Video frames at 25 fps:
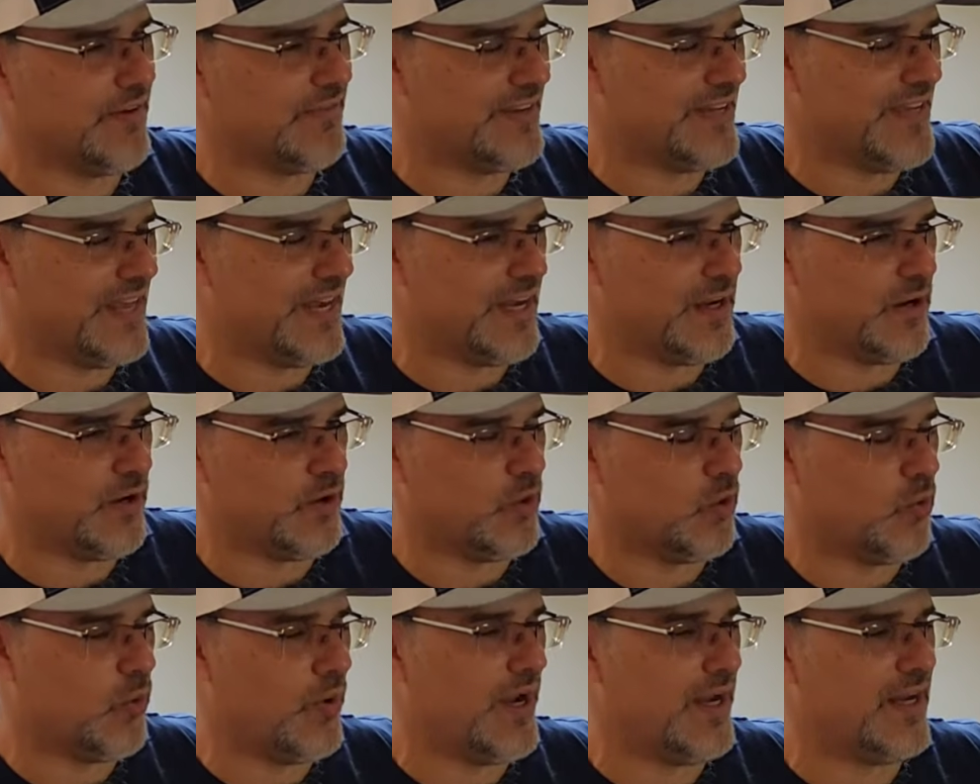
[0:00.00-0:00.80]
of getting out
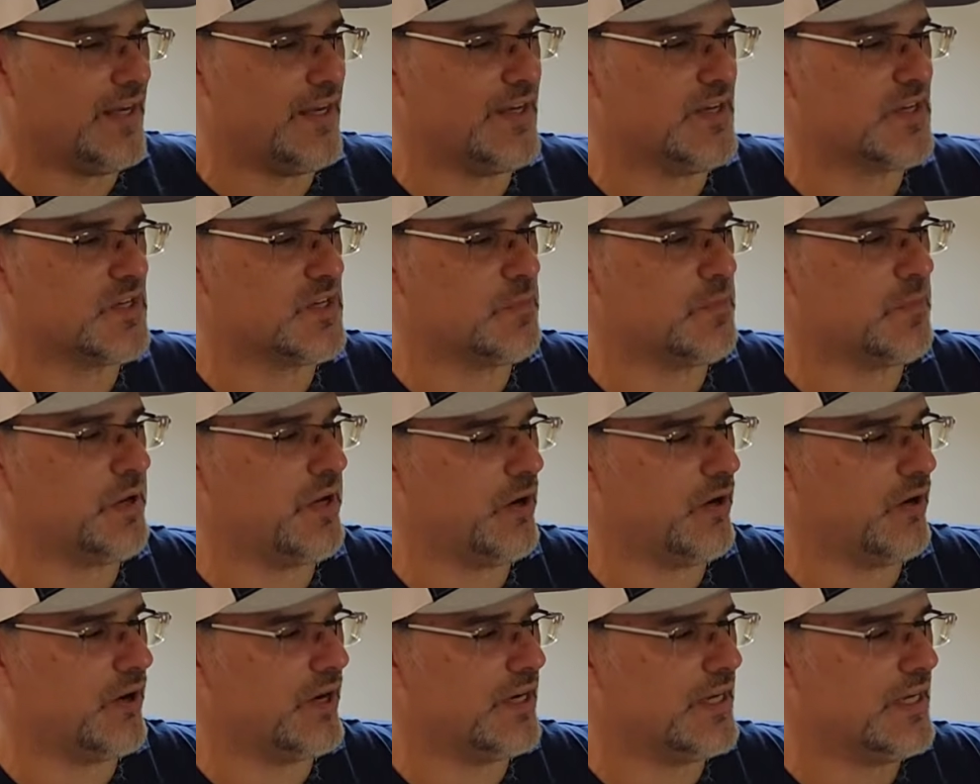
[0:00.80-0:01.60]
of the way and
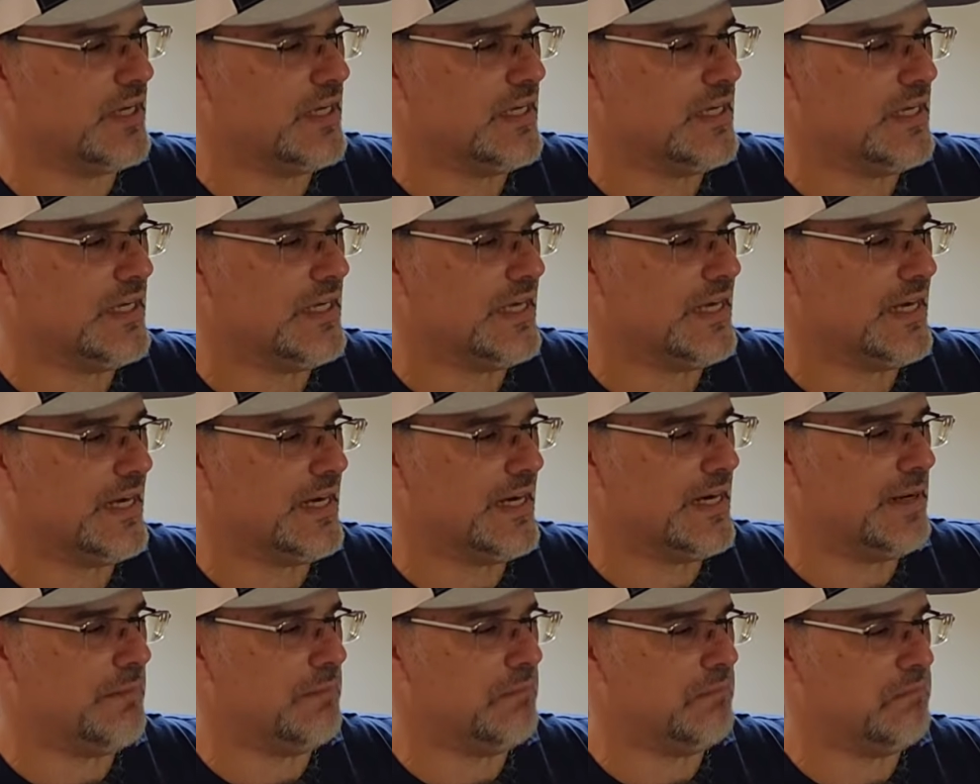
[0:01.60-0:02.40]
disappearing.
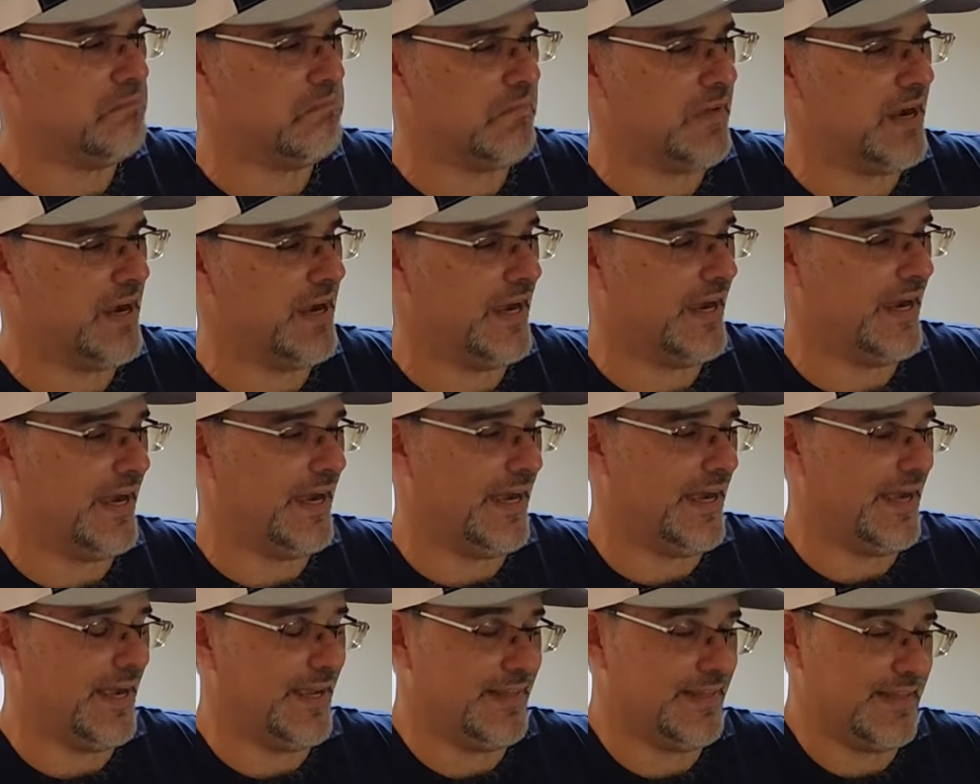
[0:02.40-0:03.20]

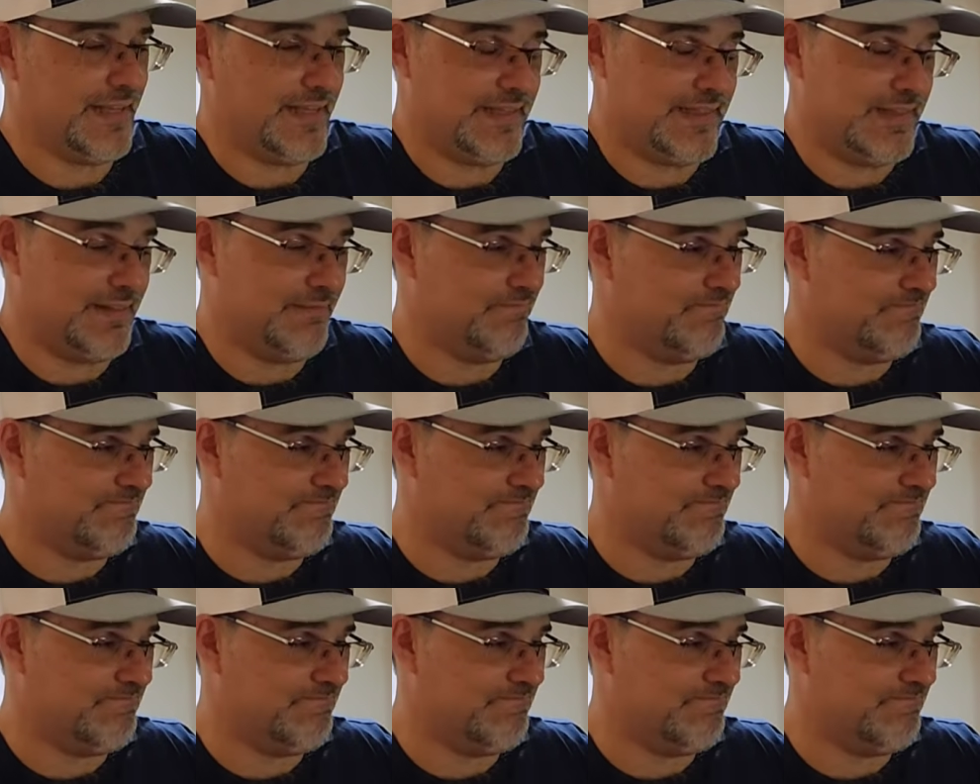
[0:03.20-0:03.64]
I think,